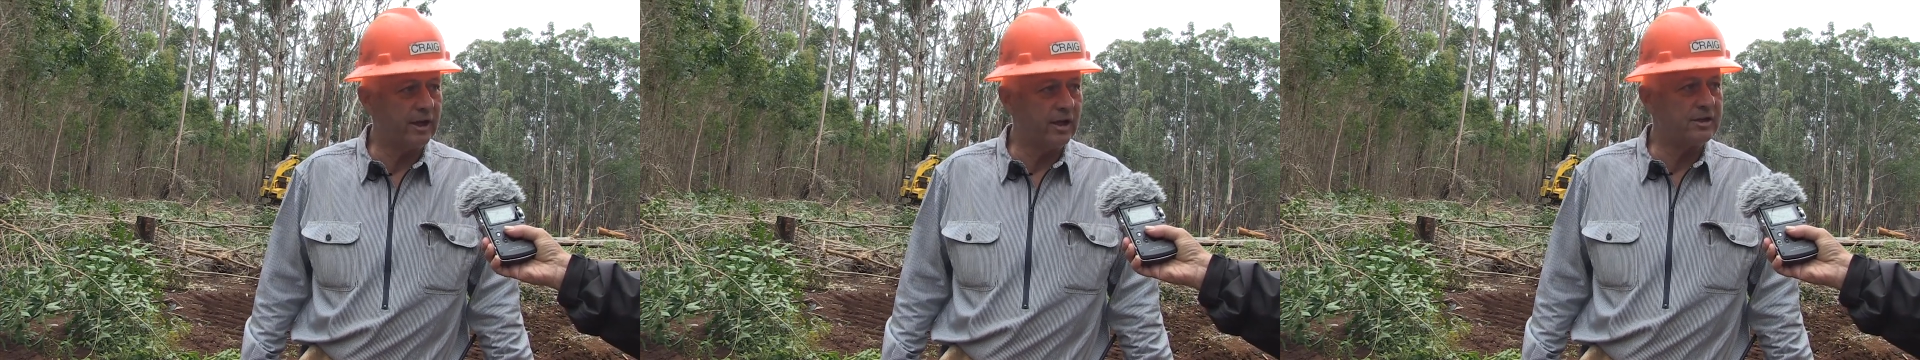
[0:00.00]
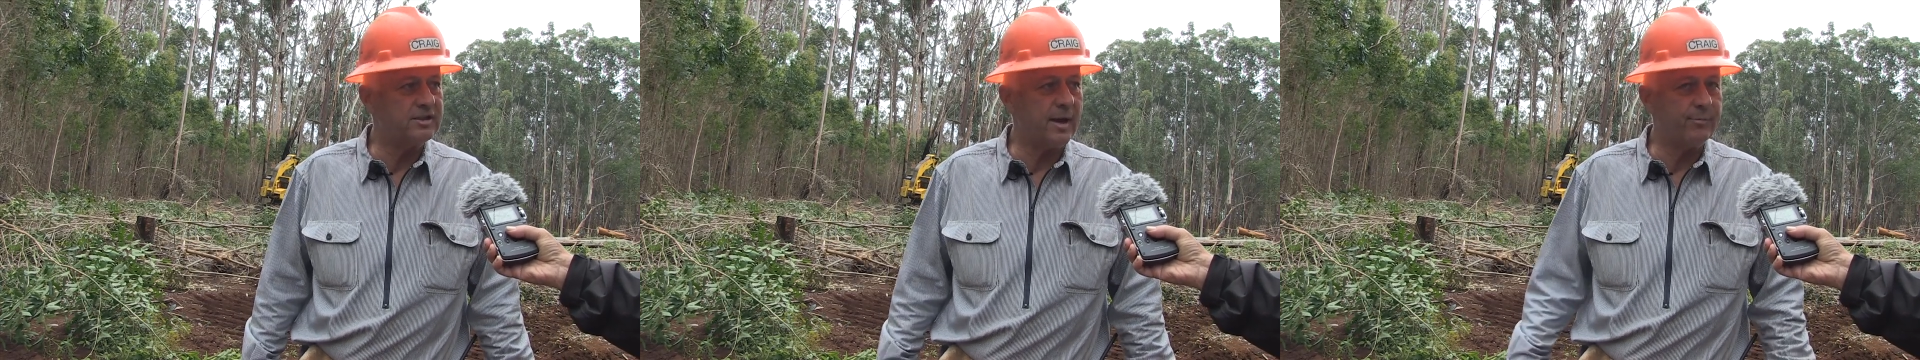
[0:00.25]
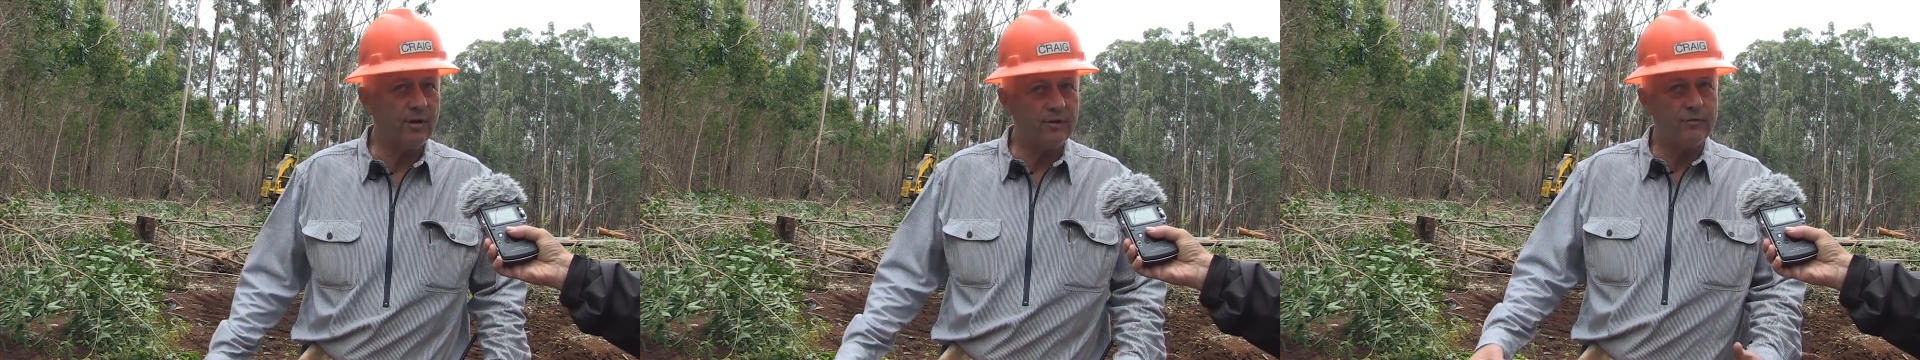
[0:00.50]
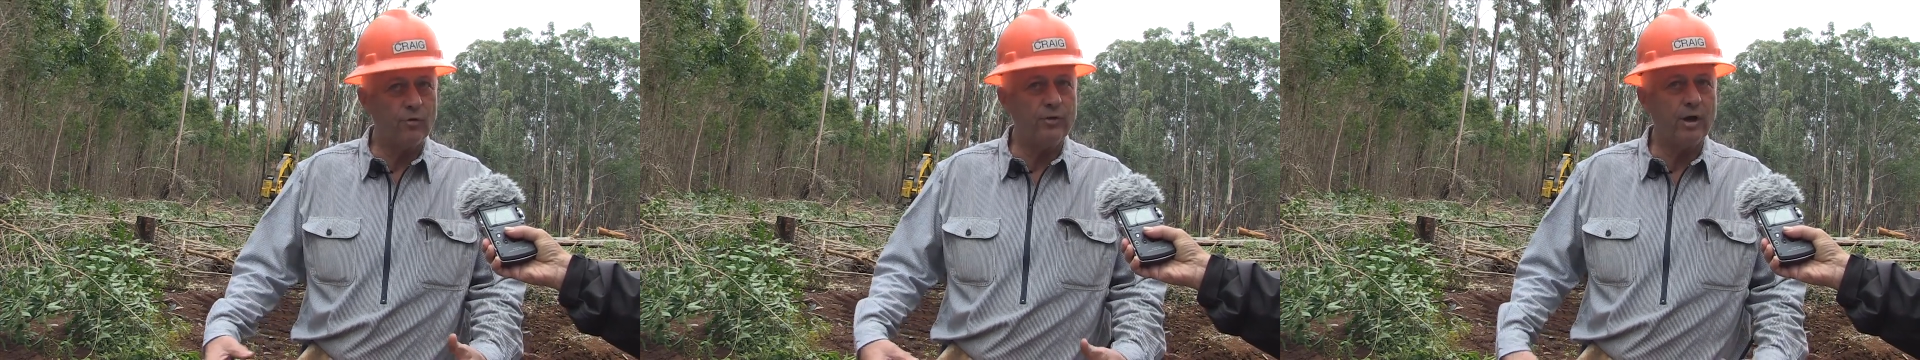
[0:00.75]
can accept it
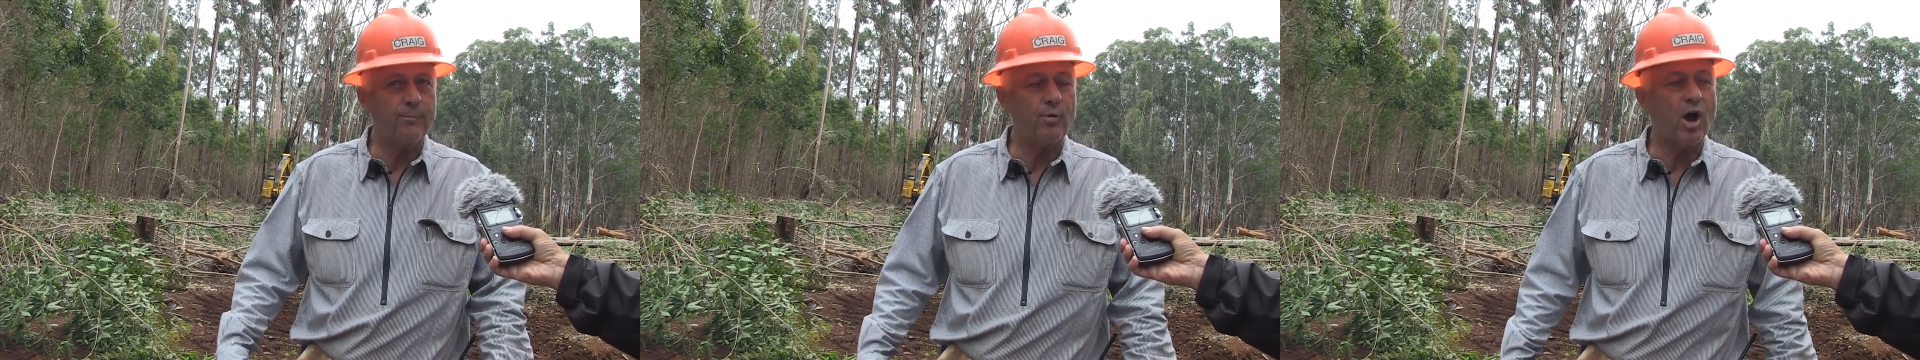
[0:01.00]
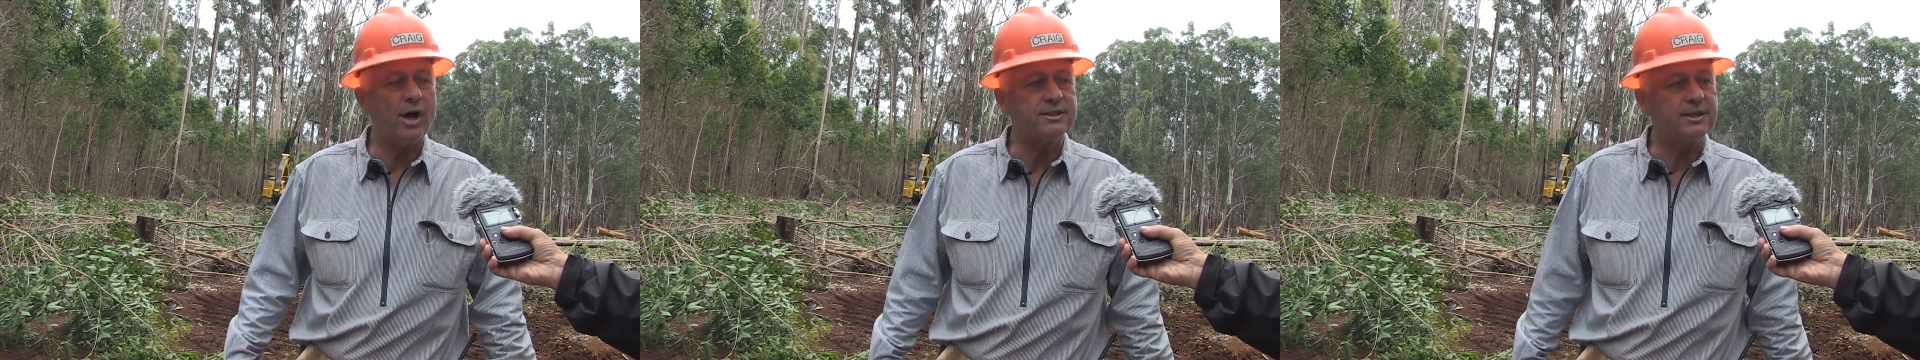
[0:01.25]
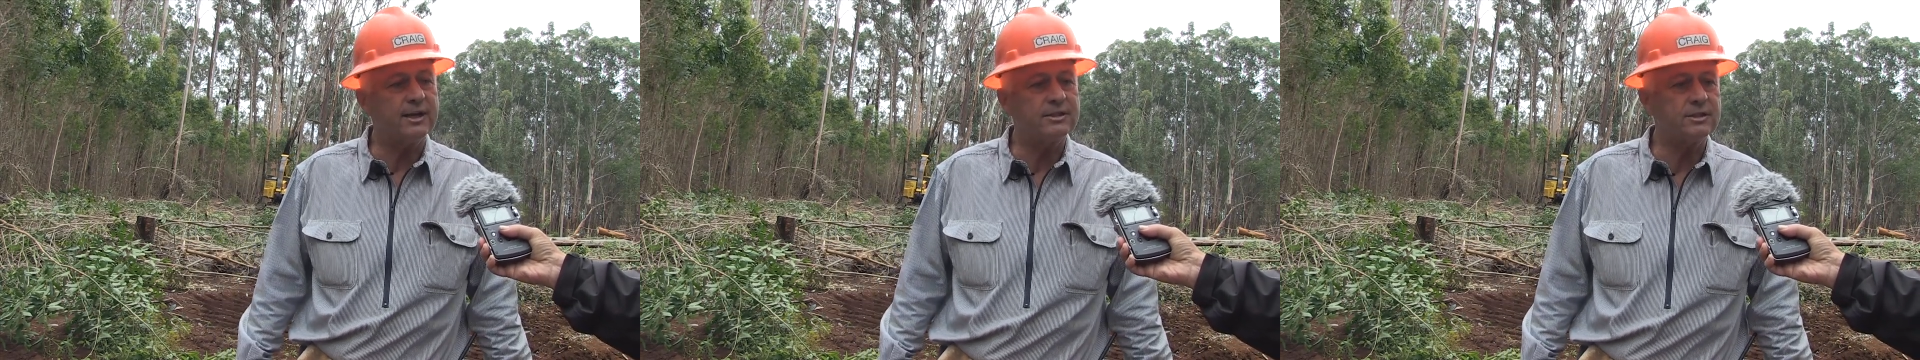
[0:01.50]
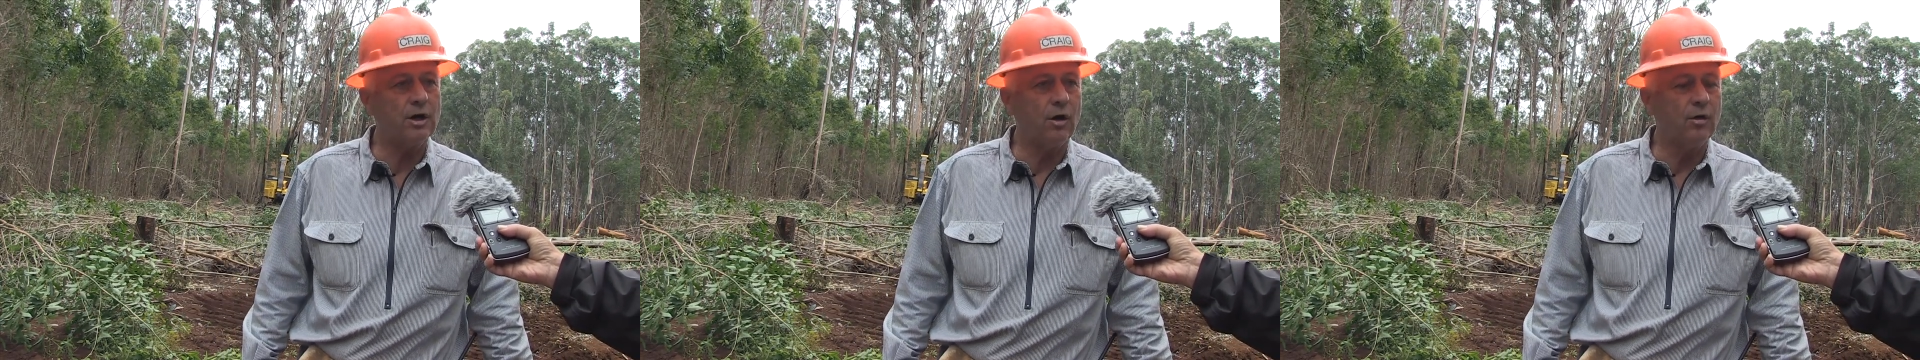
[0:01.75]
through their process.
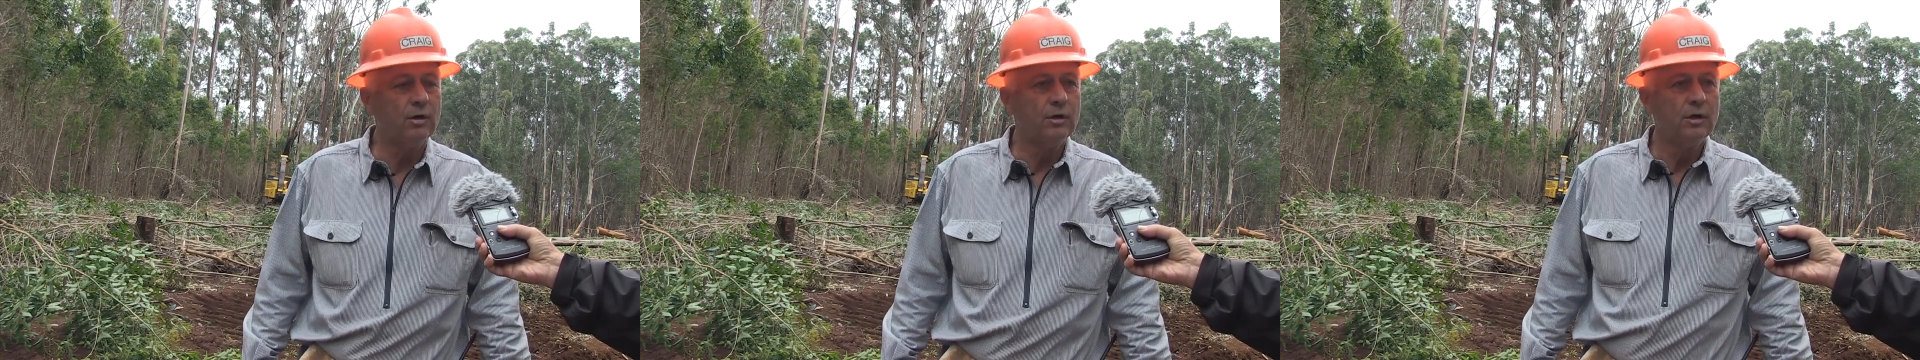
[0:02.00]
So